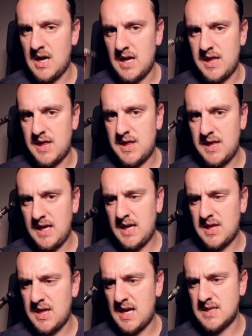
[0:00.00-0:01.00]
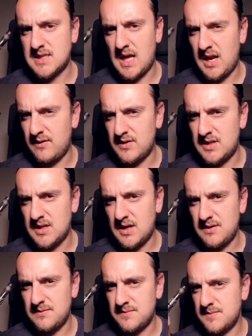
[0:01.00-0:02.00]
I think that's that oven
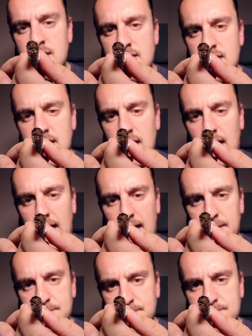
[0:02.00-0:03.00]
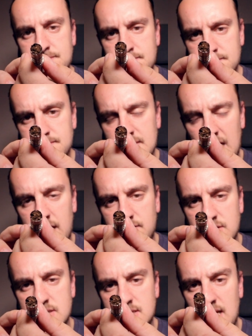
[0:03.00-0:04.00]
done. Yeah, that
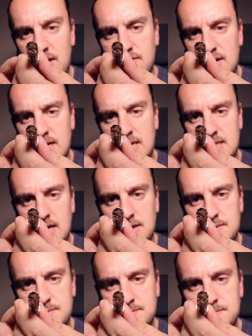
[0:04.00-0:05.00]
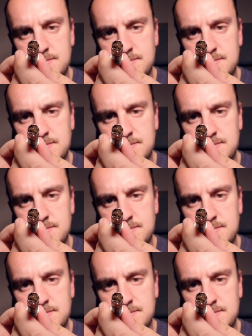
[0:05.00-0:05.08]
oven's definitely done.